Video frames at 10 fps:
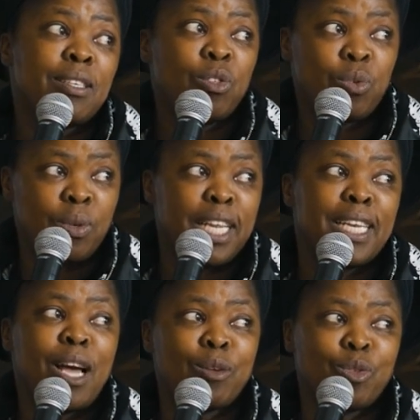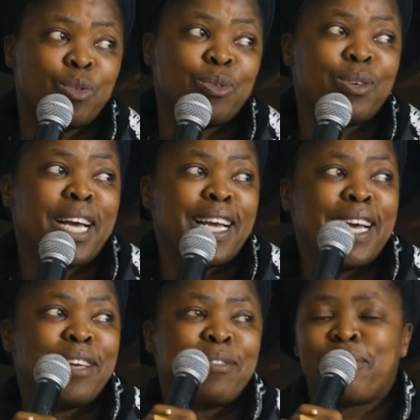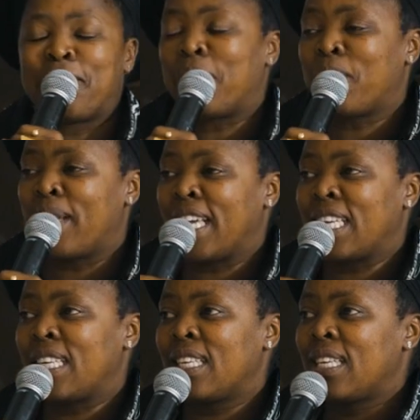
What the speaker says: to learn how to archive my work.